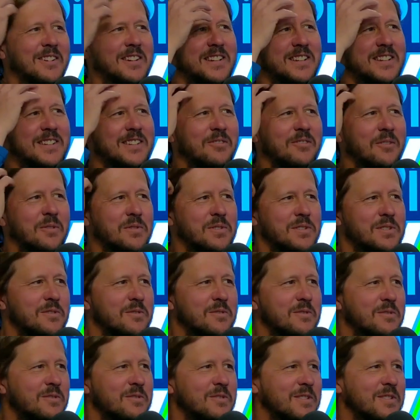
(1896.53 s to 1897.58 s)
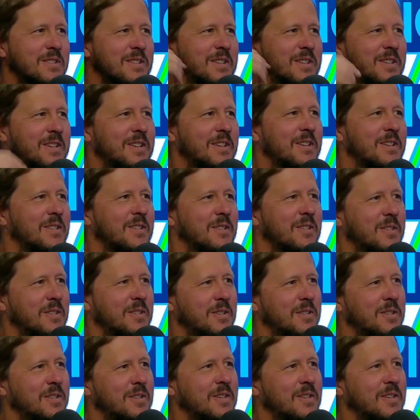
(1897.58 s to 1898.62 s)
That was about
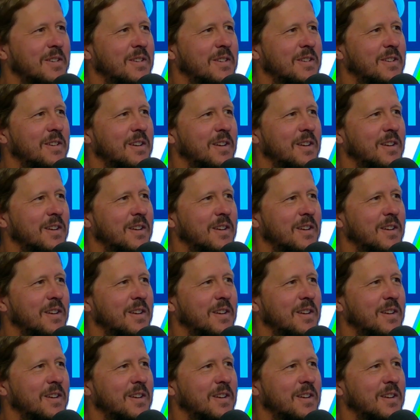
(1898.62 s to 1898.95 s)
2 years